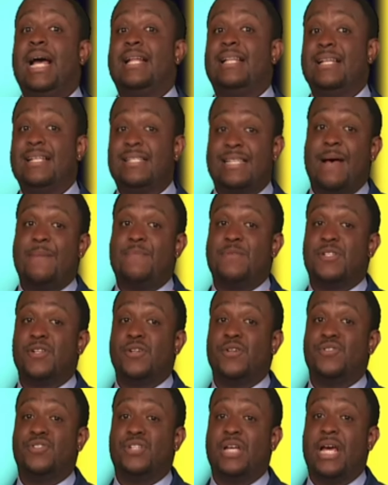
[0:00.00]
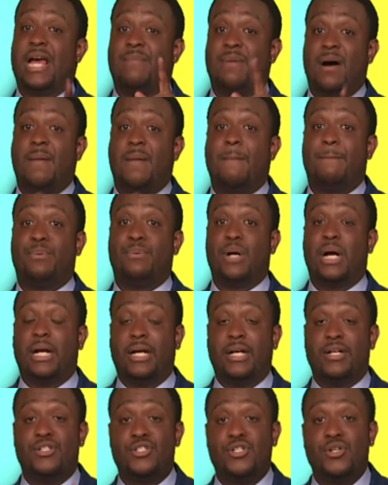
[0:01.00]
least we had this absolute
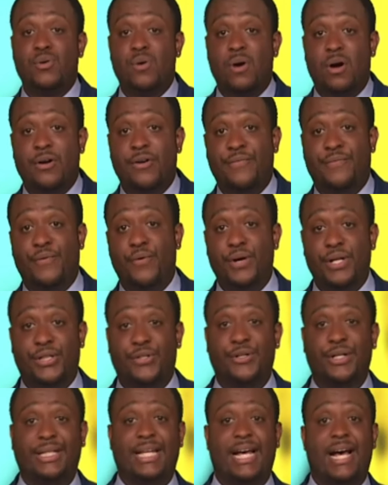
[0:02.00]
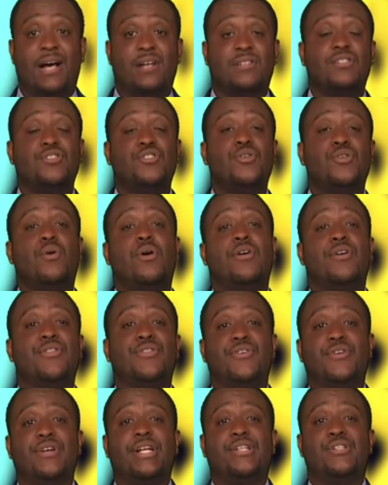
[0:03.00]
jam. Umbrella,
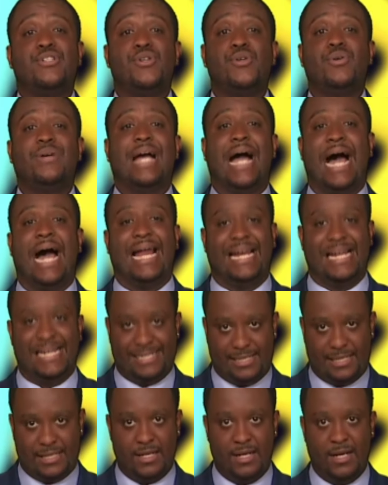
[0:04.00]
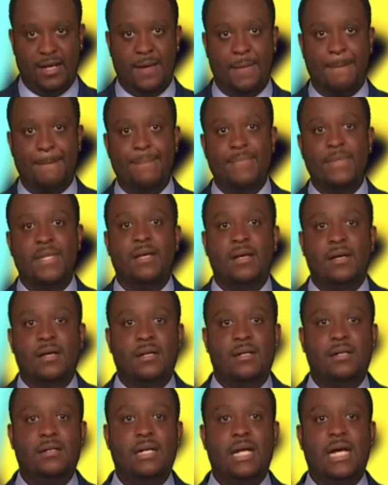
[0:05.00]
243,232. Got it.
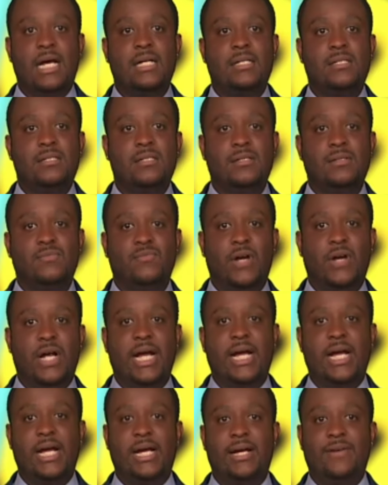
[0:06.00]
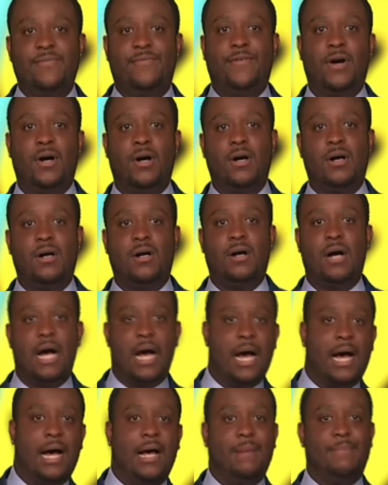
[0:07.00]
Let the
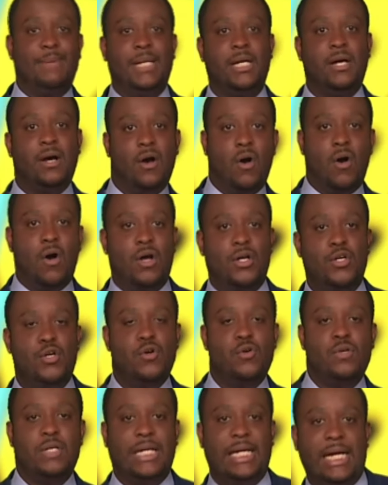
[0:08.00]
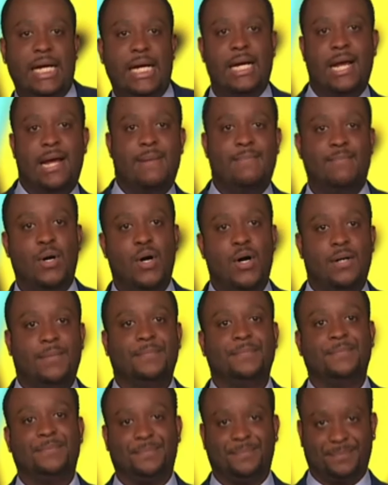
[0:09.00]
rain fall. I'll be all you
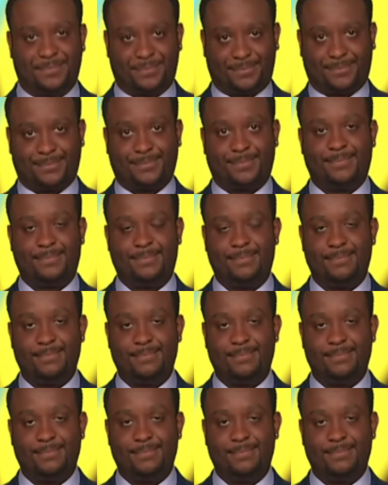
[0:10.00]
need and more.